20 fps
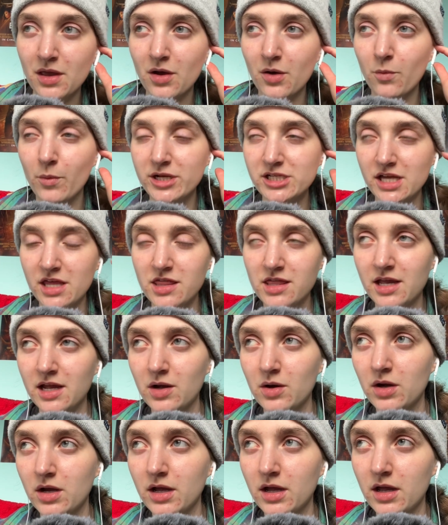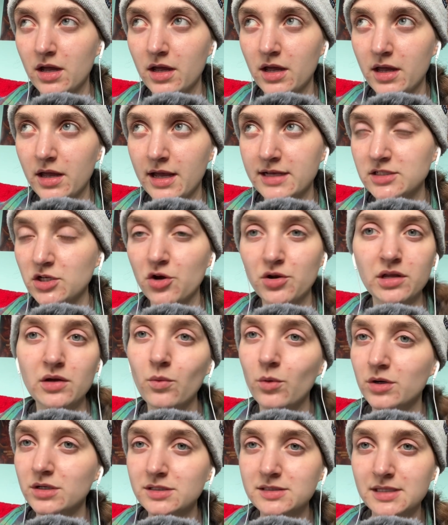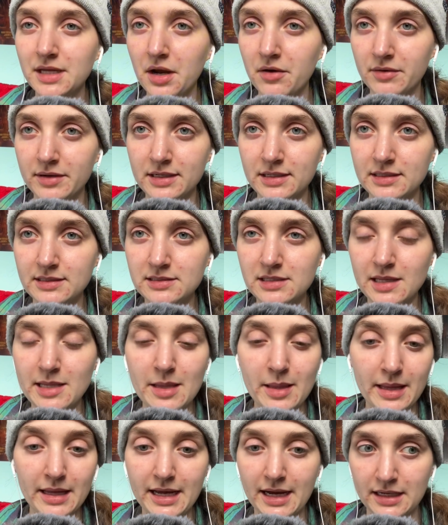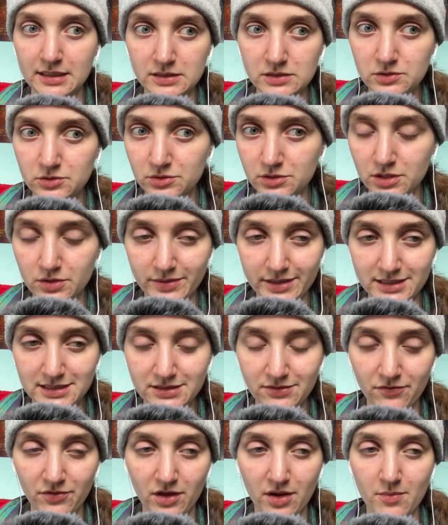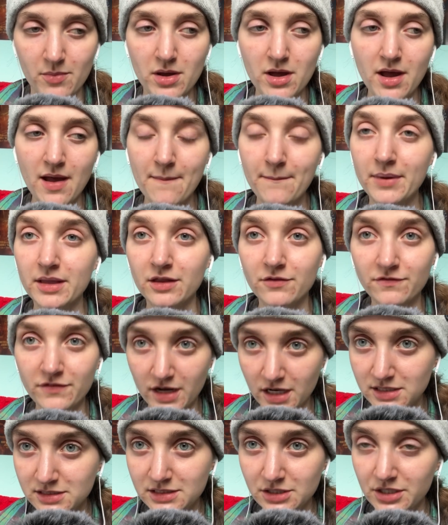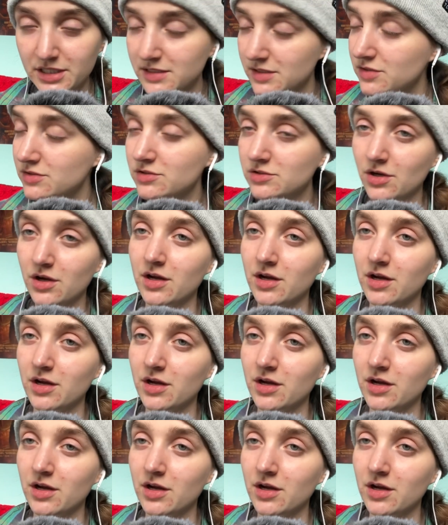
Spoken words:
which I think is only one series, and then they cancelled the rest of them, but the first series is so